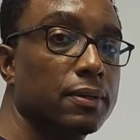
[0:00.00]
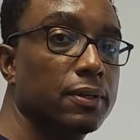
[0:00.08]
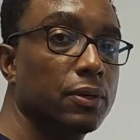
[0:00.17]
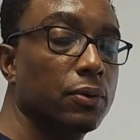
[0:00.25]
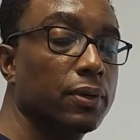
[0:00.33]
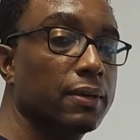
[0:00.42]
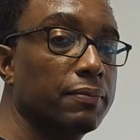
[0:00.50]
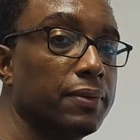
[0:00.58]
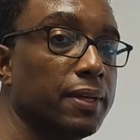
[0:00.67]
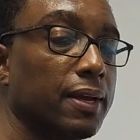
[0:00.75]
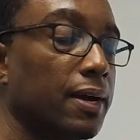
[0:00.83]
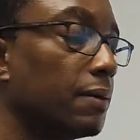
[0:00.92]
give
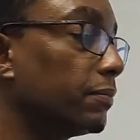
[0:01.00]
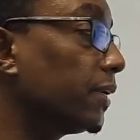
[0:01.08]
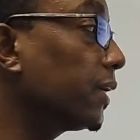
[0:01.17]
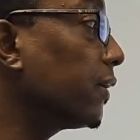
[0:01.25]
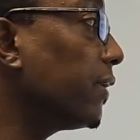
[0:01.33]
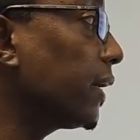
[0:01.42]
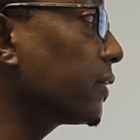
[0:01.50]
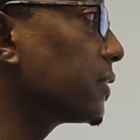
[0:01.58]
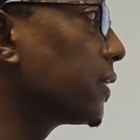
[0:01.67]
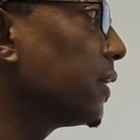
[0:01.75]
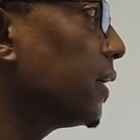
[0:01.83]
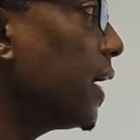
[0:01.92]
the
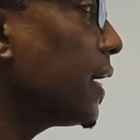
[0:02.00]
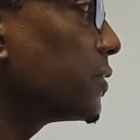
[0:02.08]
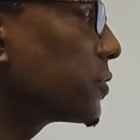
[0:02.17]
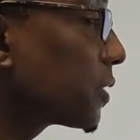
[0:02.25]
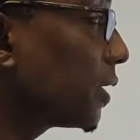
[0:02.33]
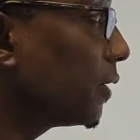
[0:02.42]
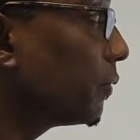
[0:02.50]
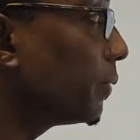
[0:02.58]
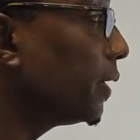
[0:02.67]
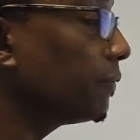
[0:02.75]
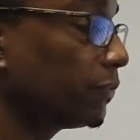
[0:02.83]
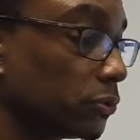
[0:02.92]
correct
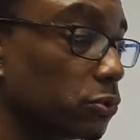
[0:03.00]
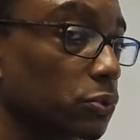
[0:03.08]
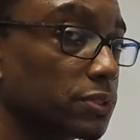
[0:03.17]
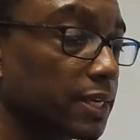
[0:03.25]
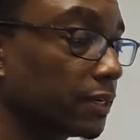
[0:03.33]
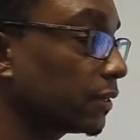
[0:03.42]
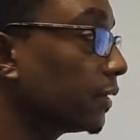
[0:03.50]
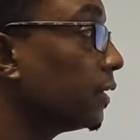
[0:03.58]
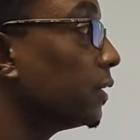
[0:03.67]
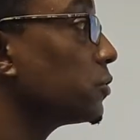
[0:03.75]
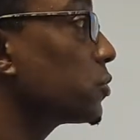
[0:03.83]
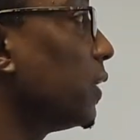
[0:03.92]
answer if you do see it.
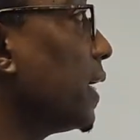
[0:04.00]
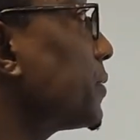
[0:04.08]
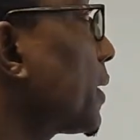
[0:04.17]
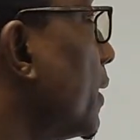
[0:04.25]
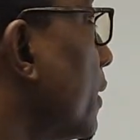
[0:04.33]
So let's look at